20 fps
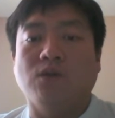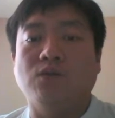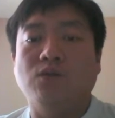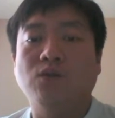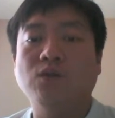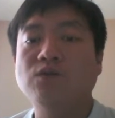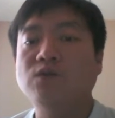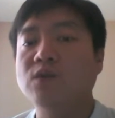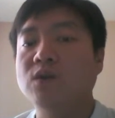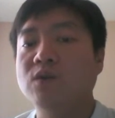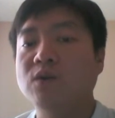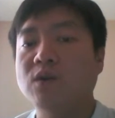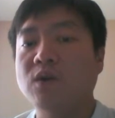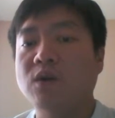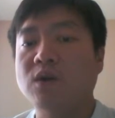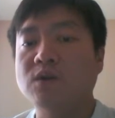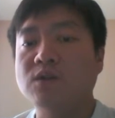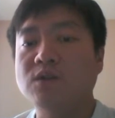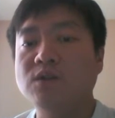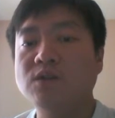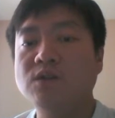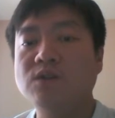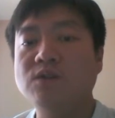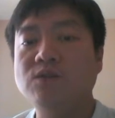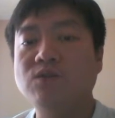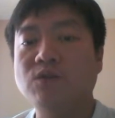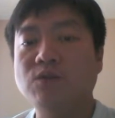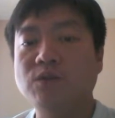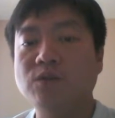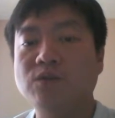this is
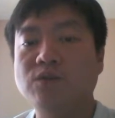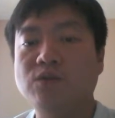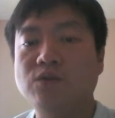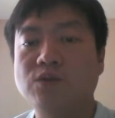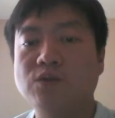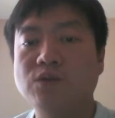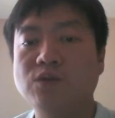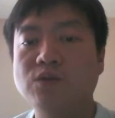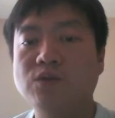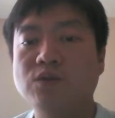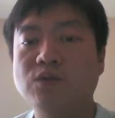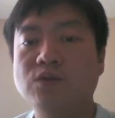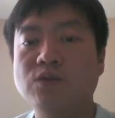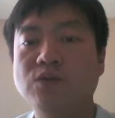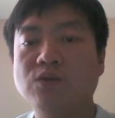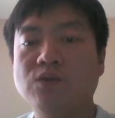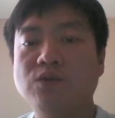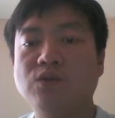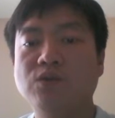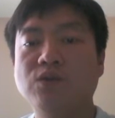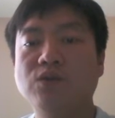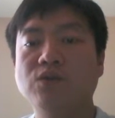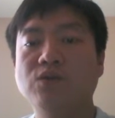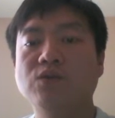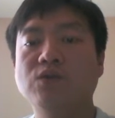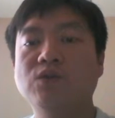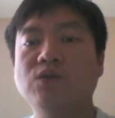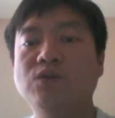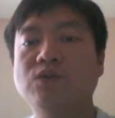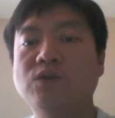robust tool
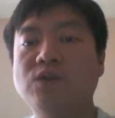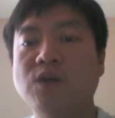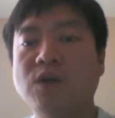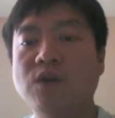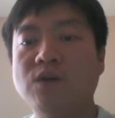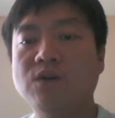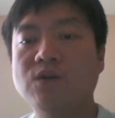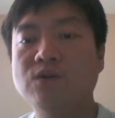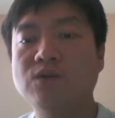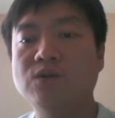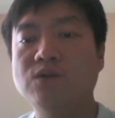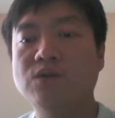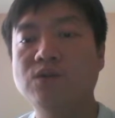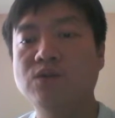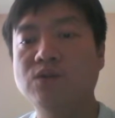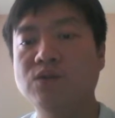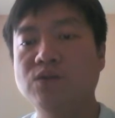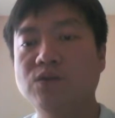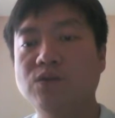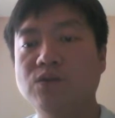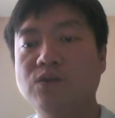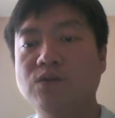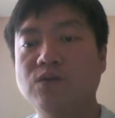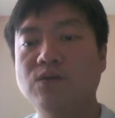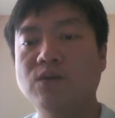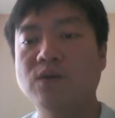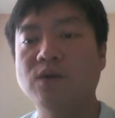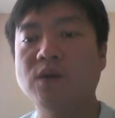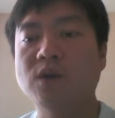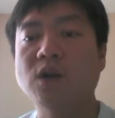to scale to
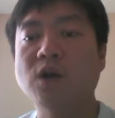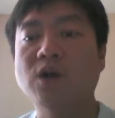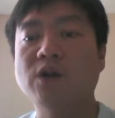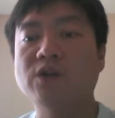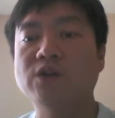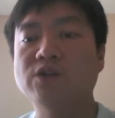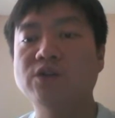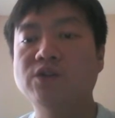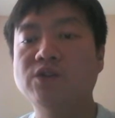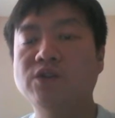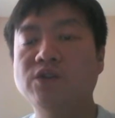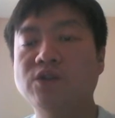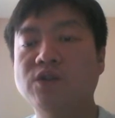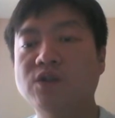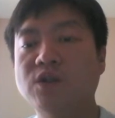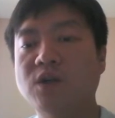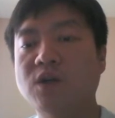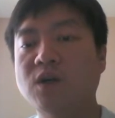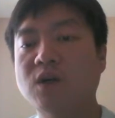very large